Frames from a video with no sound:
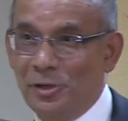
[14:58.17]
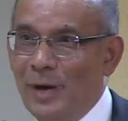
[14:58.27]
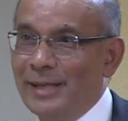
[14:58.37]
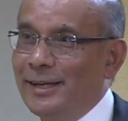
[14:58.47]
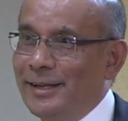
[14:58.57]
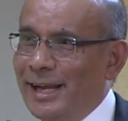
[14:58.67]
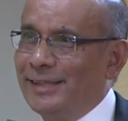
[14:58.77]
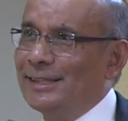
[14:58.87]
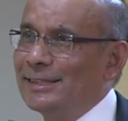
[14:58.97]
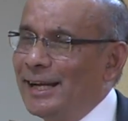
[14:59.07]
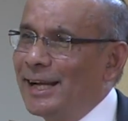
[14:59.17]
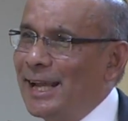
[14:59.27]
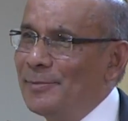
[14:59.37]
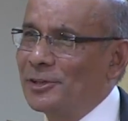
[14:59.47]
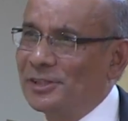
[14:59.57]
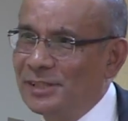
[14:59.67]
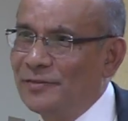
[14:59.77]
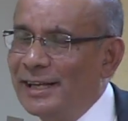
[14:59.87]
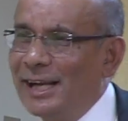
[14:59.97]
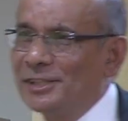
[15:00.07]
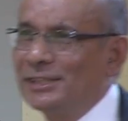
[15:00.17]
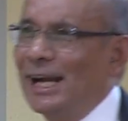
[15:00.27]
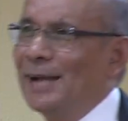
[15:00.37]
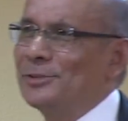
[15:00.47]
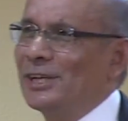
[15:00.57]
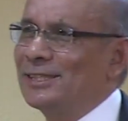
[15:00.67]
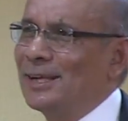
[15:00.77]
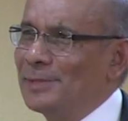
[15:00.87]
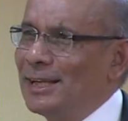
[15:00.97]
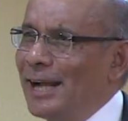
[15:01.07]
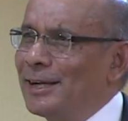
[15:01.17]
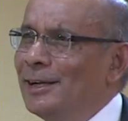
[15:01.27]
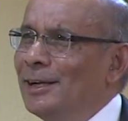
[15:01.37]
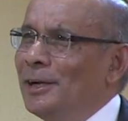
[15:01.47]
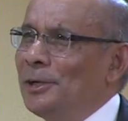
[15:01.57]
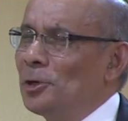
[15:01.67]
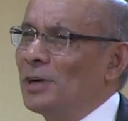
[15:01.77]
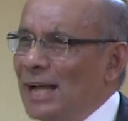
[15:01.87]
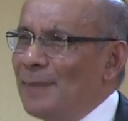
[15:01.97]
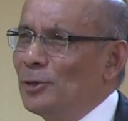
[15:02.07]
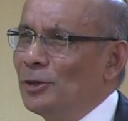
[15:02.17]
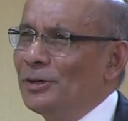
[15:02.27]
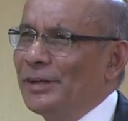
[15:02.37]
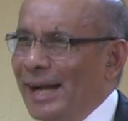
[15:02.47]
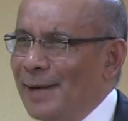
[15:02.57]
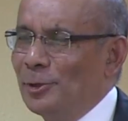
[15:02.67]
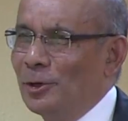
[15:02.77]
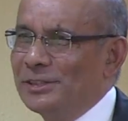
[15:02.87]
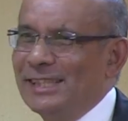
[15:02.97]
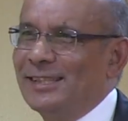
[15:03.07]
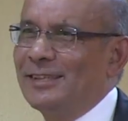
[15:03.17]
So one indicator that I came across in the Financial Times said something like, Colombo airport is the